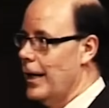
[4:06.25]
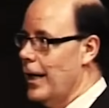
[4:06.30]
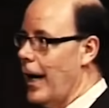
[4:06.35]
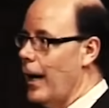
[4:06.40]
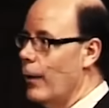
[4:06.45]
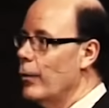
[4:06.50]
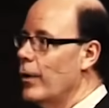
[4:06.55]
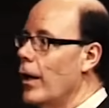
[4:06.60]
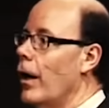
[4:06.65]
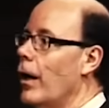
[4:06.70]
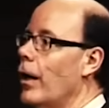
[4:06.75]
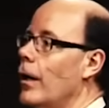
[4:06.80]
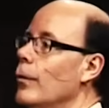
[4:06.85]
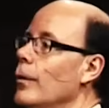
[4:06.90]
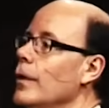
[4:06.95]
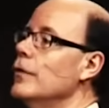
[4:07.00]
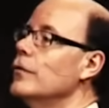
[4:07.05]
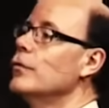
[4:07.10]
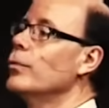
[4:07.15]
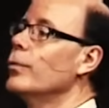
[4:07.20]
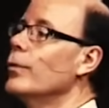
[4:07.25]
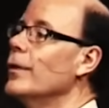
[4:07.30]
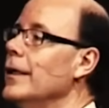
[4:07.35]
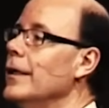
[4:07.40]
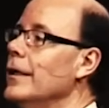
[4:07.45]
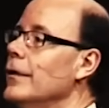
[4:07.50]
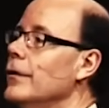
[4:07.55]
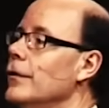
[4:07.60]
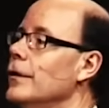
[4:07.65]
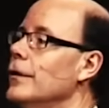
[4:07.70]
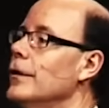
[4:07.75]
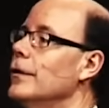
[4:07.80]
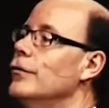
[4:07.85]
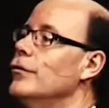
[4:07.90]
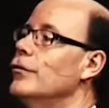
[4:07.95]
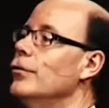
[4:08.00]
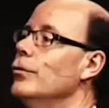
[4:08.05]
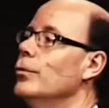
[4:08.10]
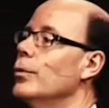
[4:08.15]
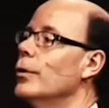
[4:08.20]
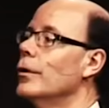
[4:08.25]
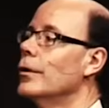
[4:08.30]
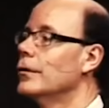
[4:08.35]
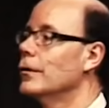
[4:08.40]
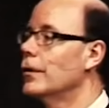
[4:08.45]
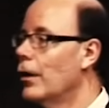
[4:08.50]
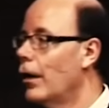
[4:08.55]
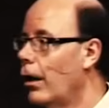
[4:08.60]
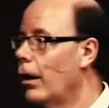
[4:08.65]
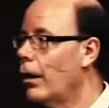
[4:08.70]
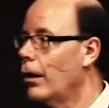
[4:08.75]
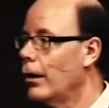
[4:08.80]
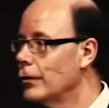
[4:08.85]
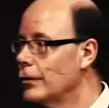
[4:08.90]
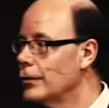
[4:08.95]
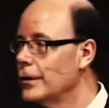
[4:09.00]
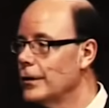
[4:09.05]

And we always read the two word call